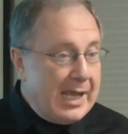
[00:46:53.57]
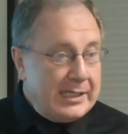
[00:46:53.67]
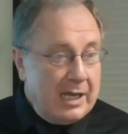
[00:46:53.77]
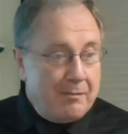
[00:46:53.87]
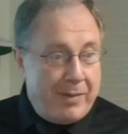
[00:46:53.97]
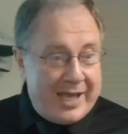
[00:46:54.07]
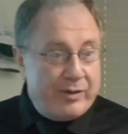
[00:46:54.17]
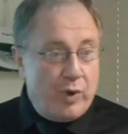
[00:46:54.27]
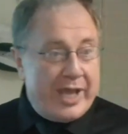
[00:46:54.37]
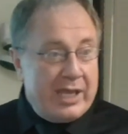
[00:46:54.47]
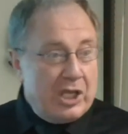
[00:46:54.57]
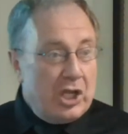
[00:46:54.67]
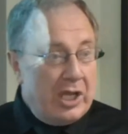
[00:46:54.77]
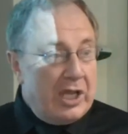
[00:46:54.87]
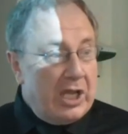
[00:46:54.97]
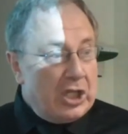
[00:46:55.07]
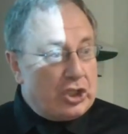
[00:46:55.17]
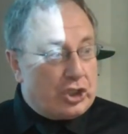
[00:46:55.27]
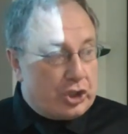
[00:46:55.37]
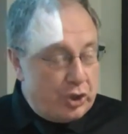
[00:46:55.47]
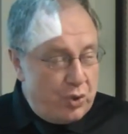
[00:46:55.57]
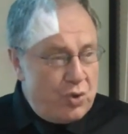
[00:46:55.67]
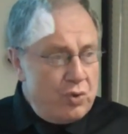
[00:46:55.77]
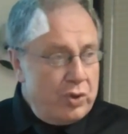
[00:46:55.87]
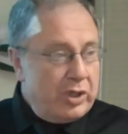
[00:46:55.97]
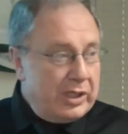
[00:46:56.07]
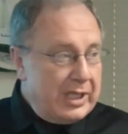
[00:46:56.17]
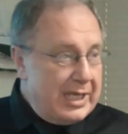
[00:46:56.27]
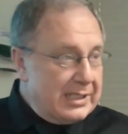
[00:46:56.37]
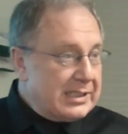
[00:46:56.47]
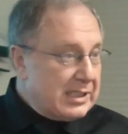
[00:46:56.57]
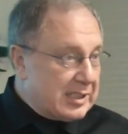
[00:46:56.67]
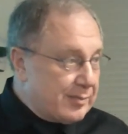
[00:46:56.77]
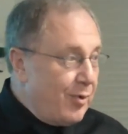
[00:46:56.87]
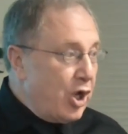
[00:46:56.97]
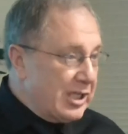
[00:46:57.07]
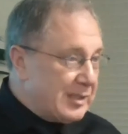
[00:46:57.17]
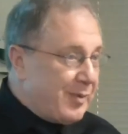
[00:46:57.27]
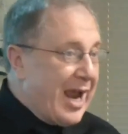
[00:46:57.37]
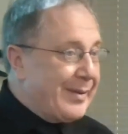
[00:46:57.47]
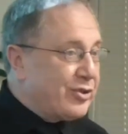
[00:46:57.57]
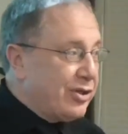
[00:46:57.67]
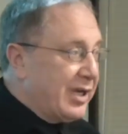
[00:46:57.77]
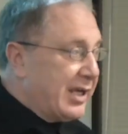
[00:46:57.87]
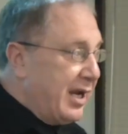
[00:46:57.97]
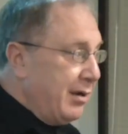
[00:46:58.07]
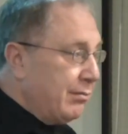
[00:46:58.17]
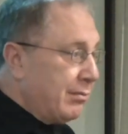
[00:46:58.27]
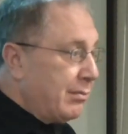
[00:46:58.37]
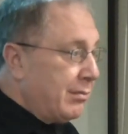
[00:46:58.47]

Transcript: Right? By the way, 2 is smallest prime. Do you agree?